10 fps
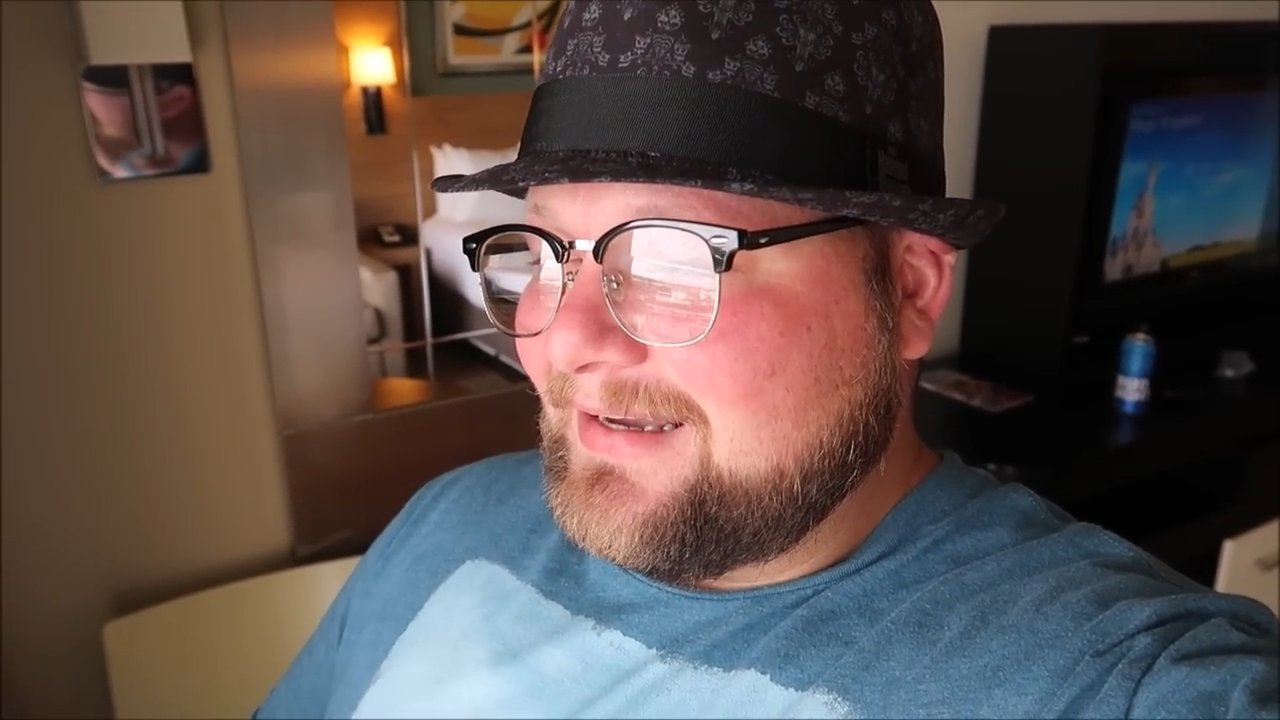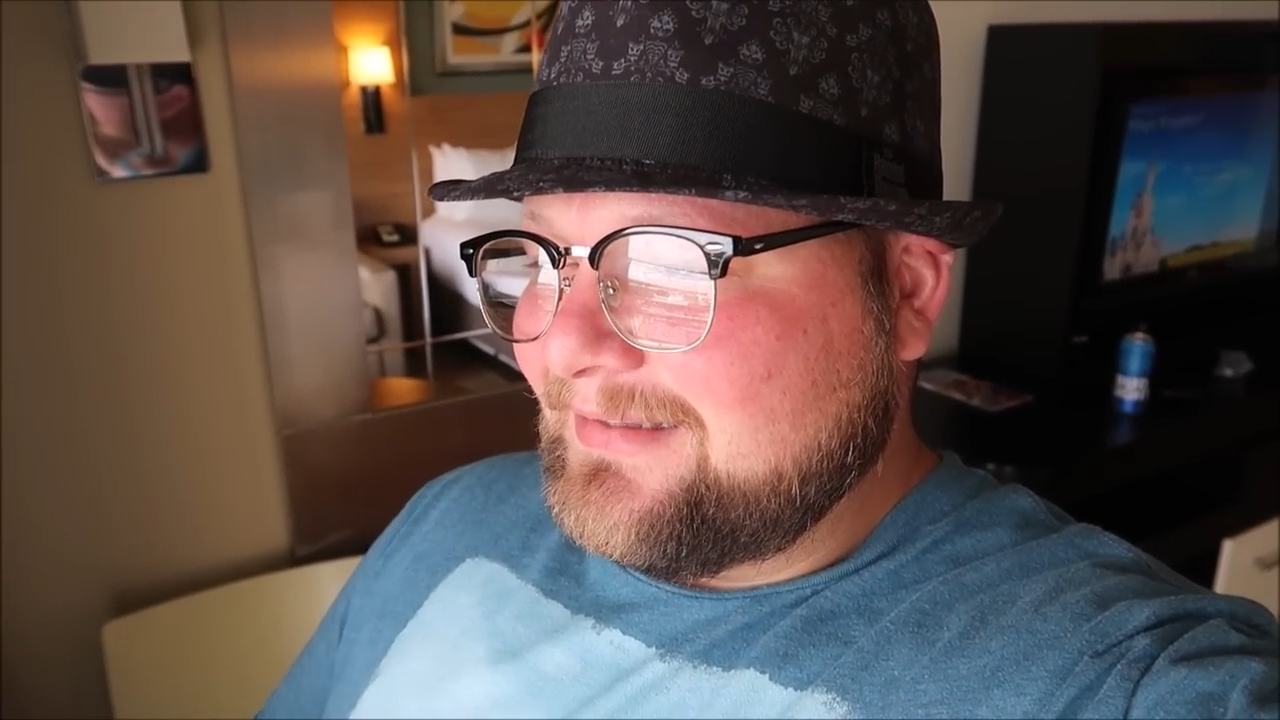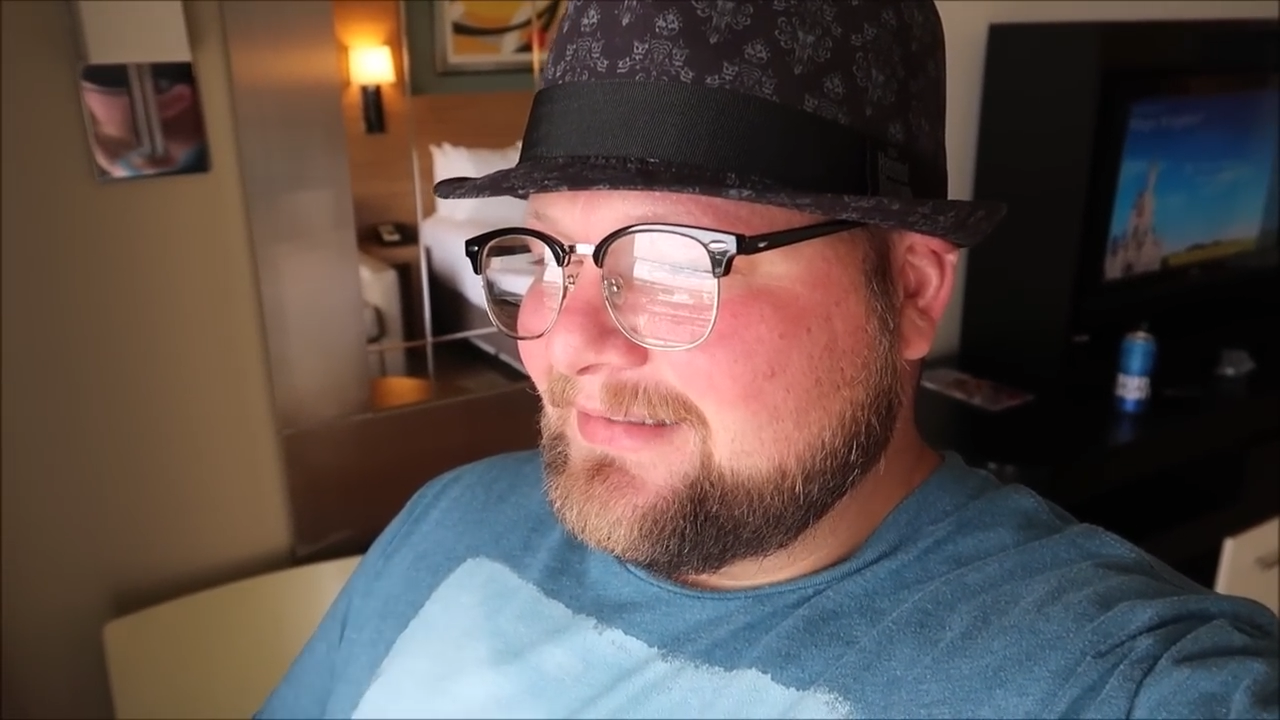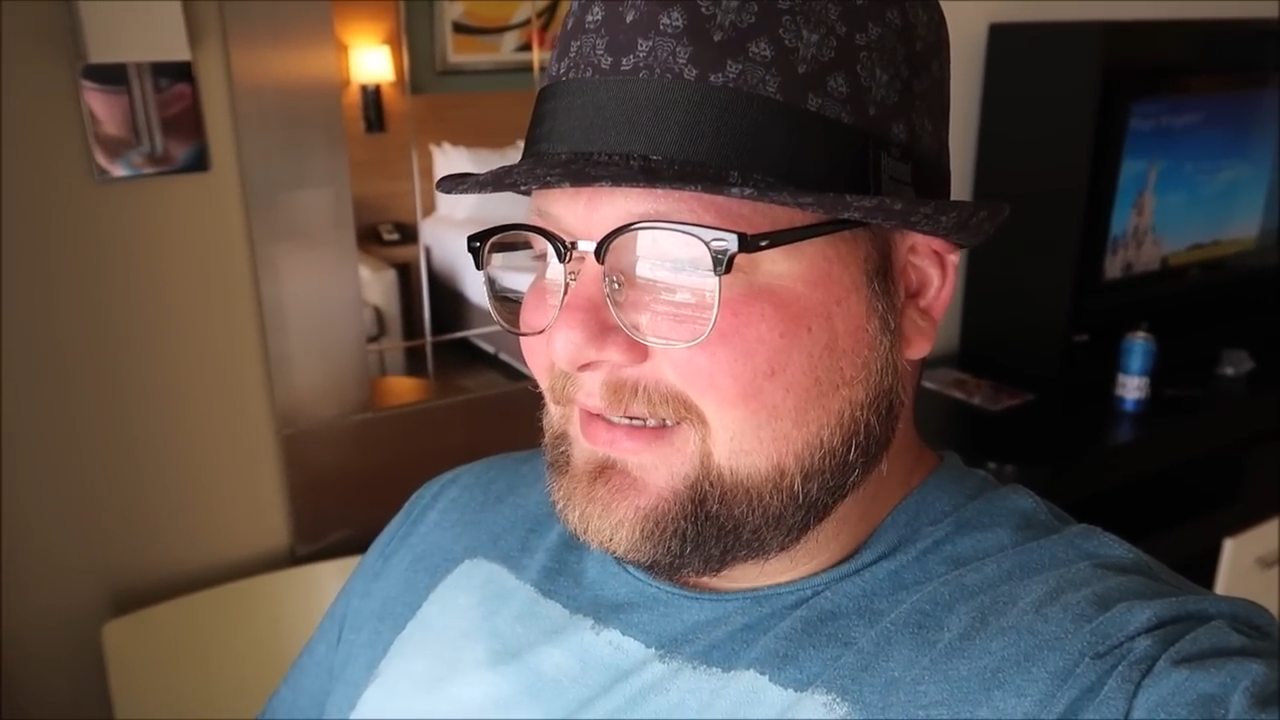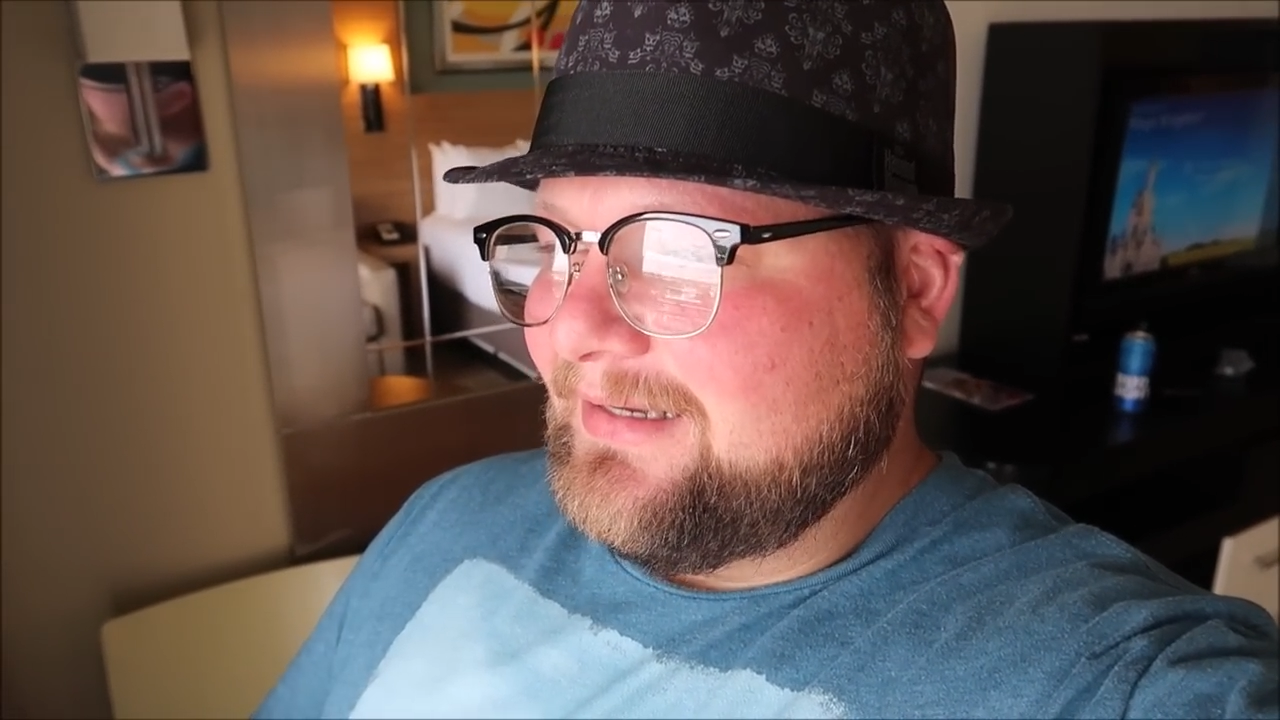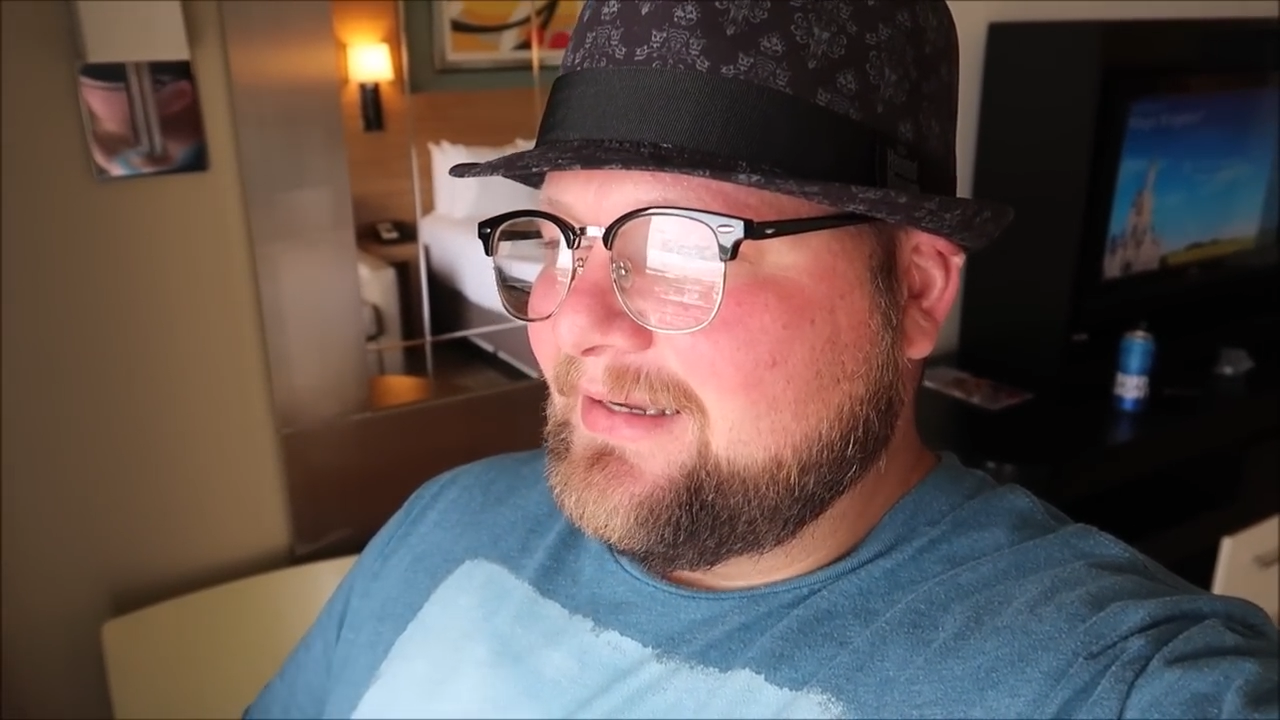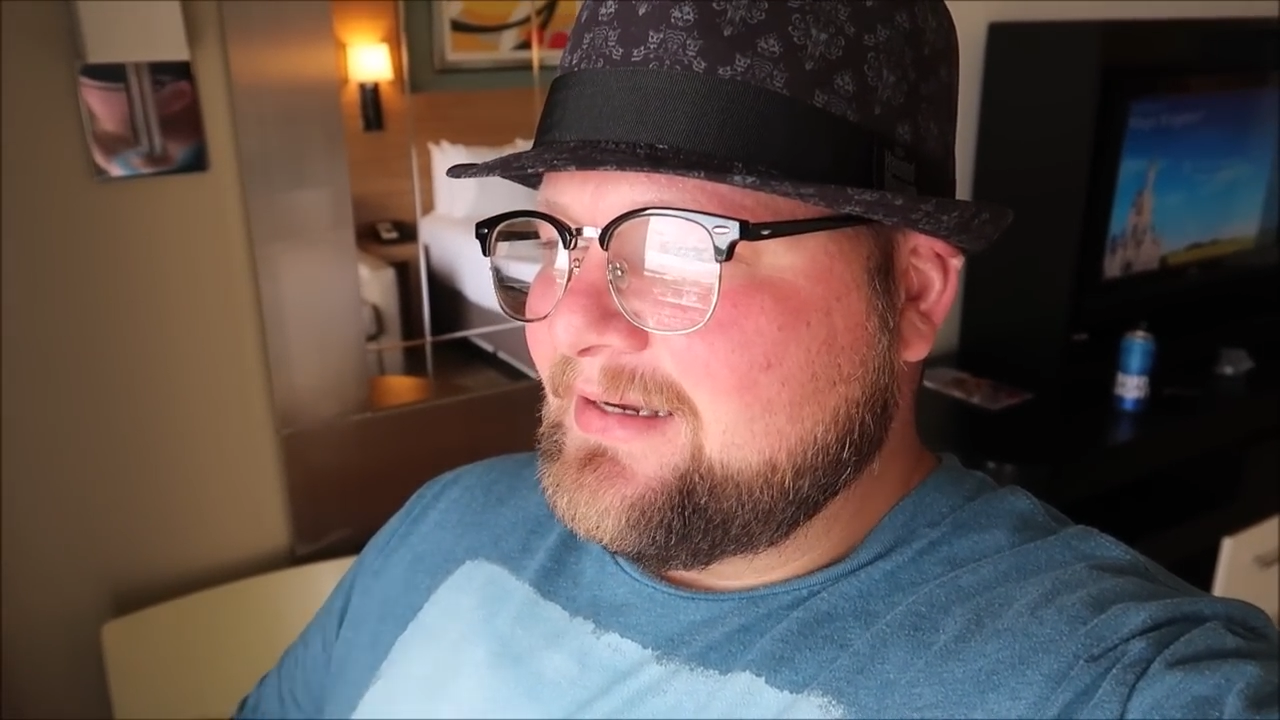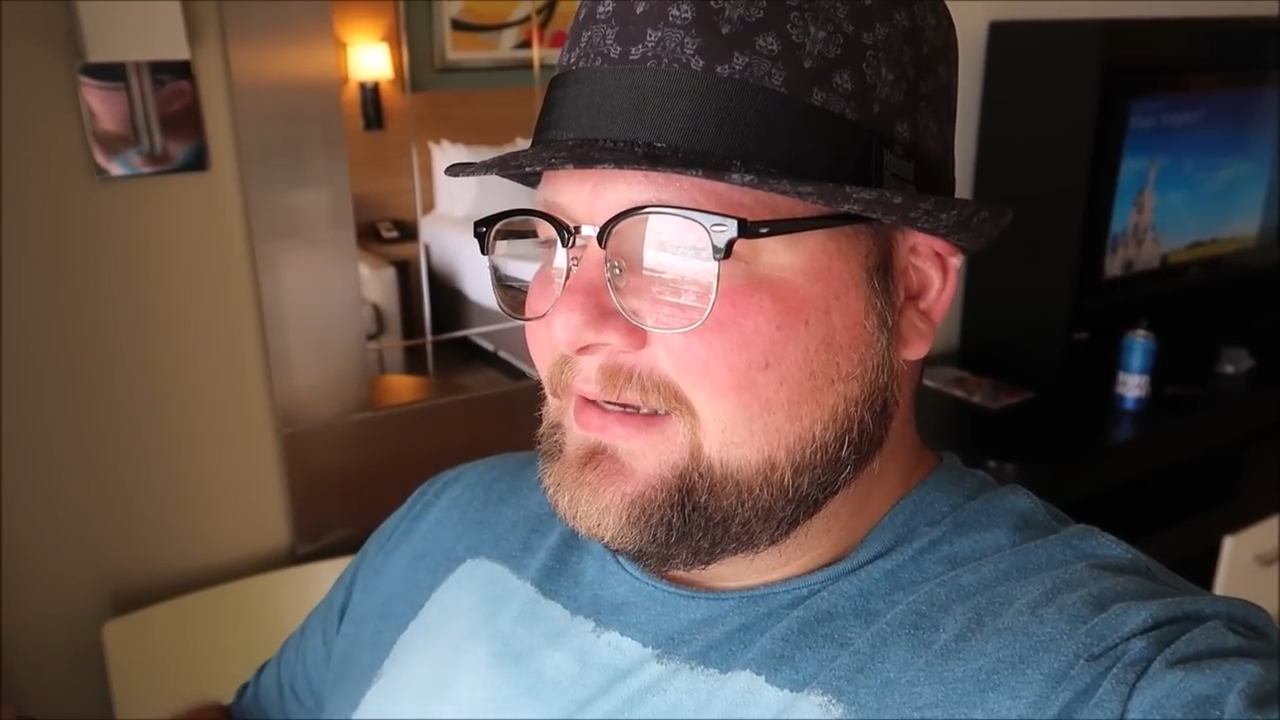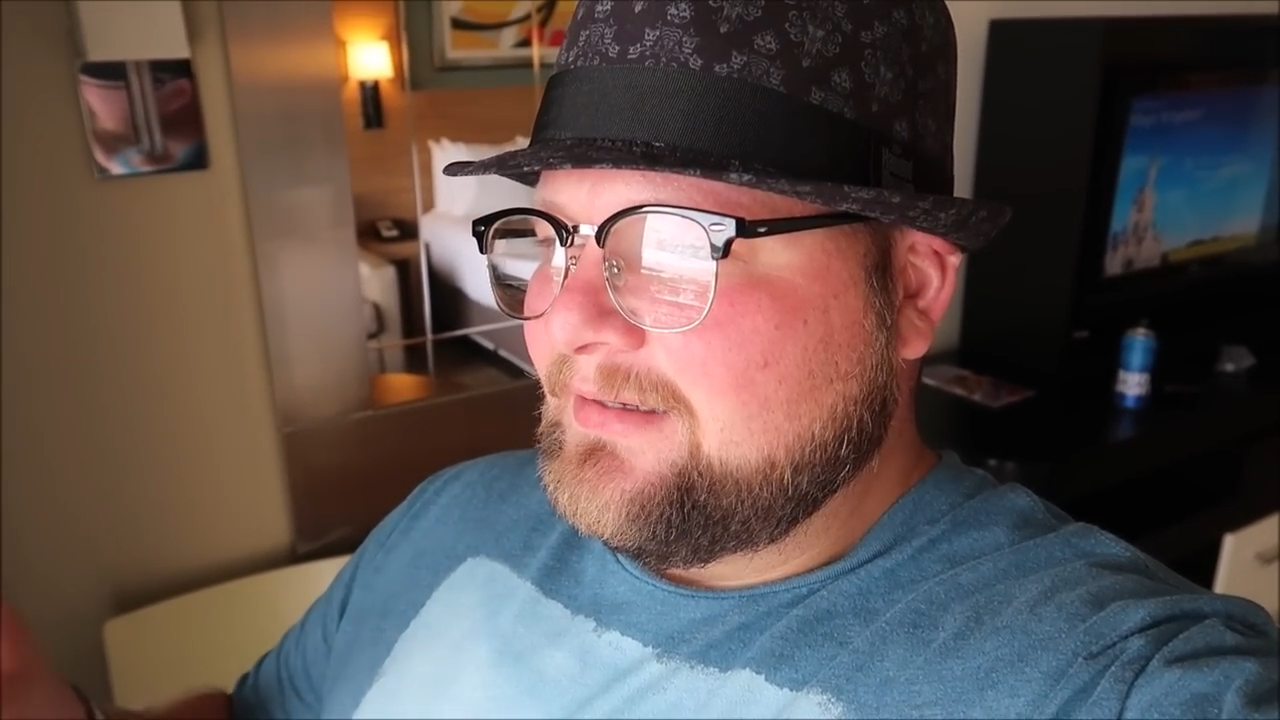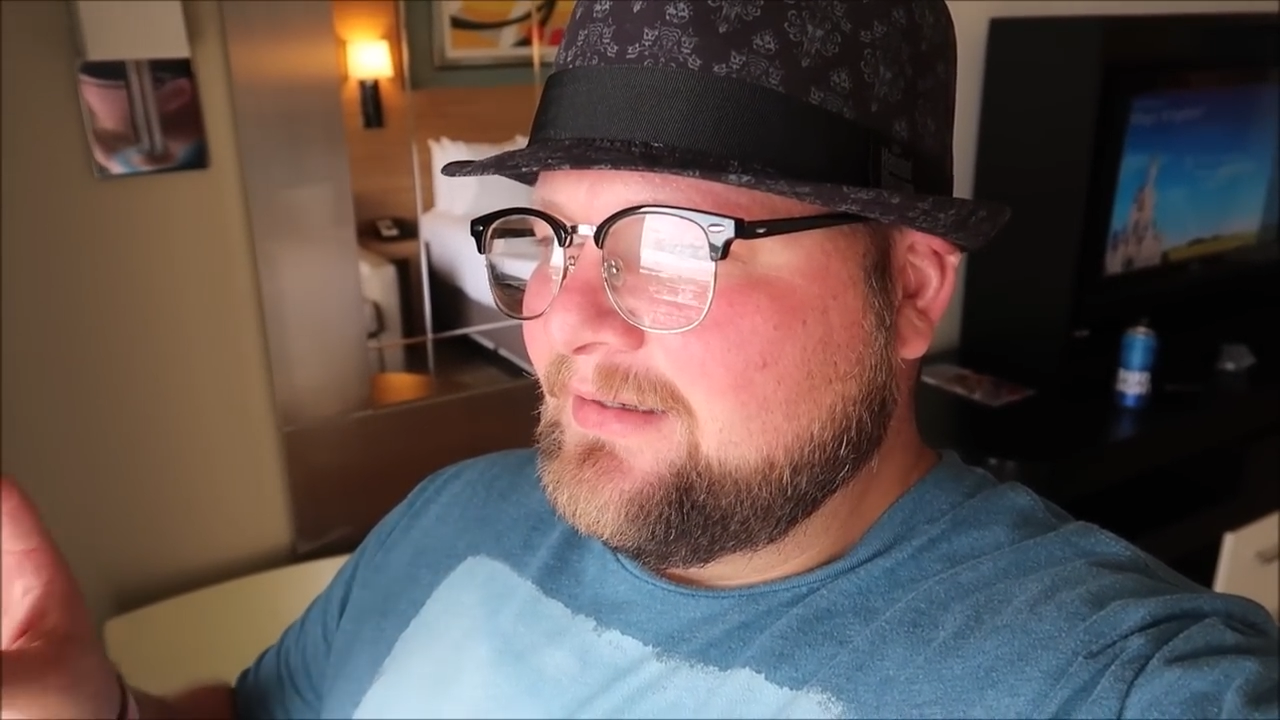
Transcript: I like